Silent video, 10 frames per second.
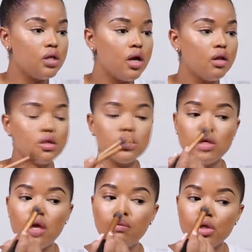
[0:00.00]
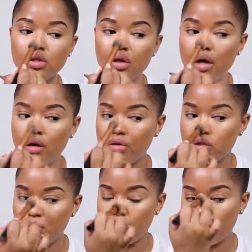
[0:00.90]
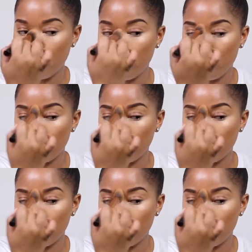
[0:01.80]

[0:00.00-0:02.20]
take the same brush that I'd used before,